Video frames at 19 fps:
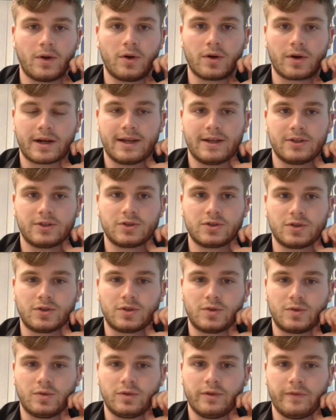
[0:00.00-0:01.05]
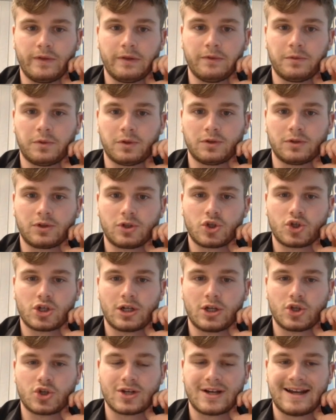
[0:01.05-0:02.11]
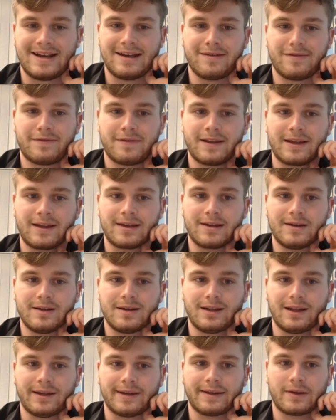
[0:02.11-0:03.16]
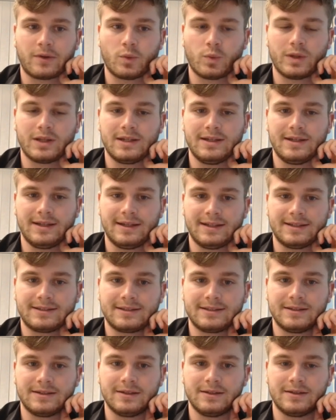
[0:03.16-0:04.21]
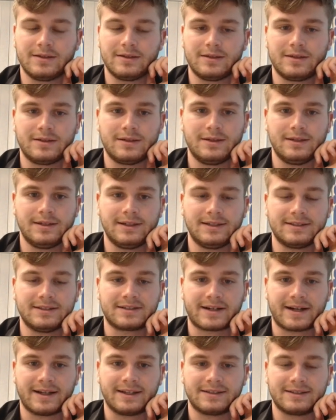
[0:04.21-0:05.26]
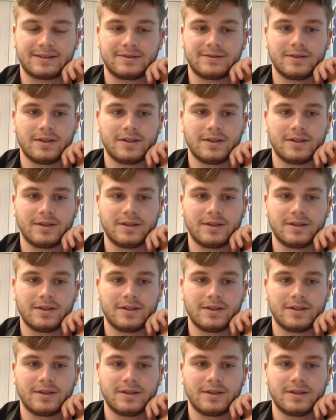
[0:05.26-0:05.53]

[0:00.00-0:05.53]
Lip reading: Okay, so we won't change anything like with these arrays.